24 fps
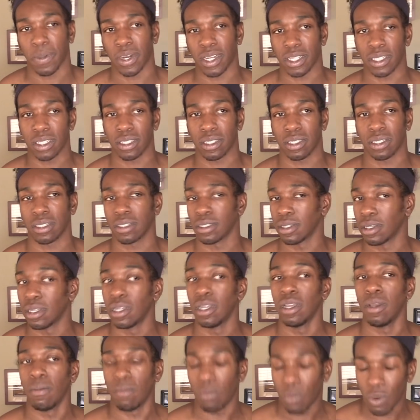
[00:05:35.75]
But it's
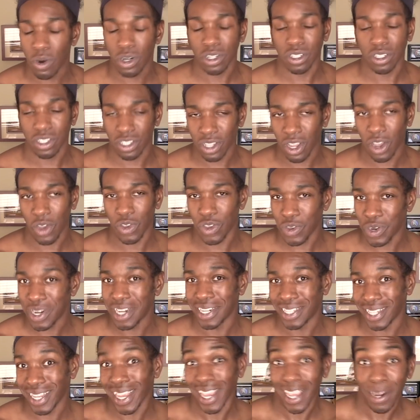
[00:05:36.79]
more so you
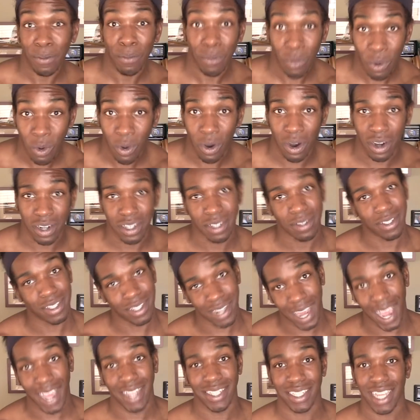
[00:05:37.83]
need to eat more
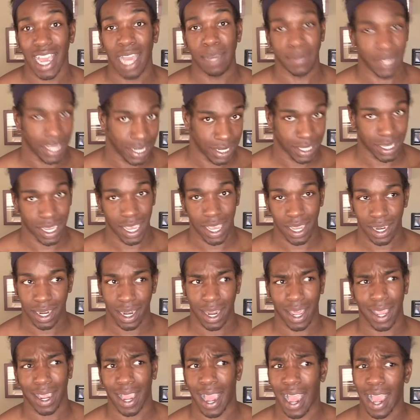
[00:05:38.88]
9 times out of 10.
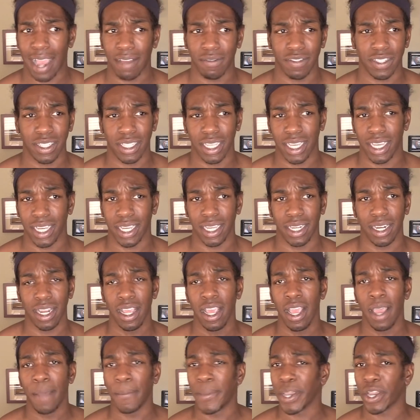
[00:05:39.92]
Like I've seen
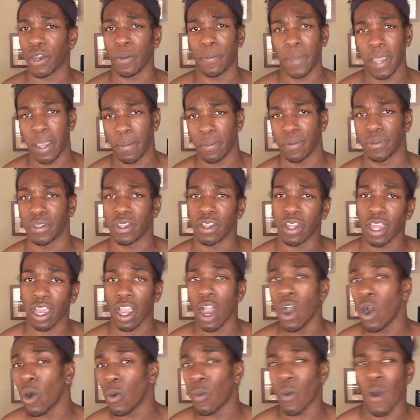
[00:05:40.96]
bigger people and they're like,
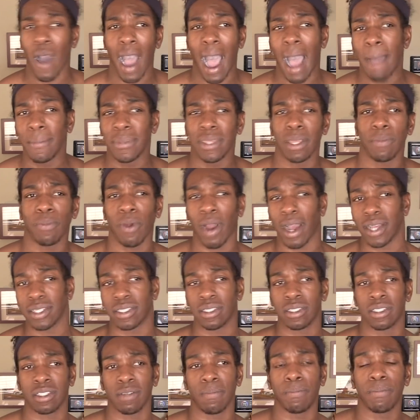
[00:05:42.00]
oh, well, I'm in the
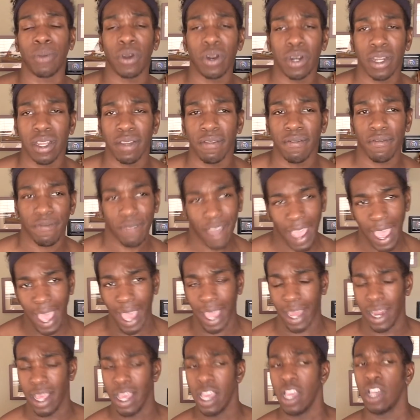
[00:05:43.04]
process of burning
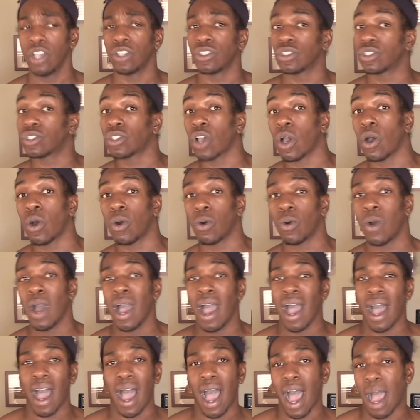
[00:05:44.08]
fat, so
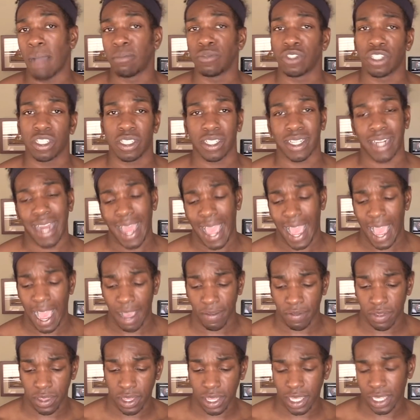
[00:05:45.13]
I'm just gonna
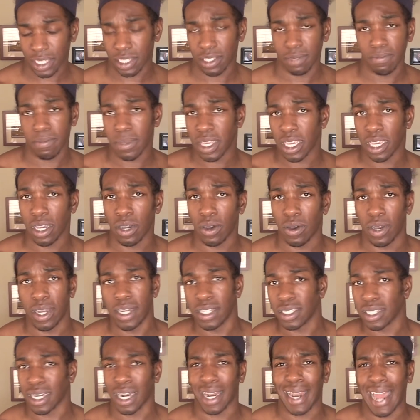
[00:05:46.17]
have this meal and
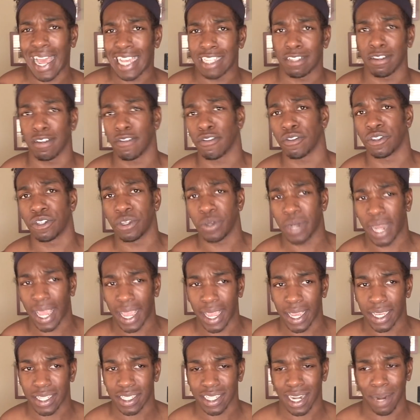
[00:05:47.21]
it's gonna last me for 2
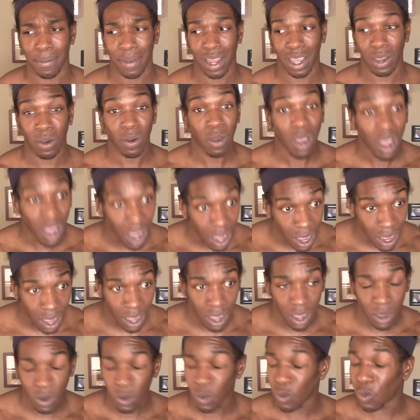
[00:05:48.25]
days. And I'm like,
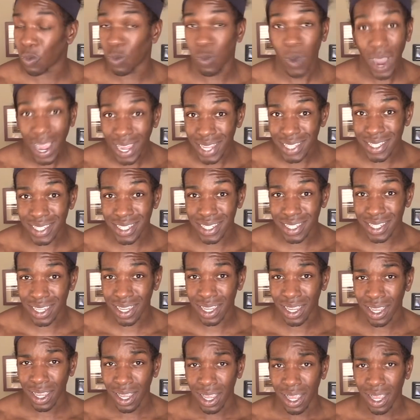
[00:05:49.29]
what?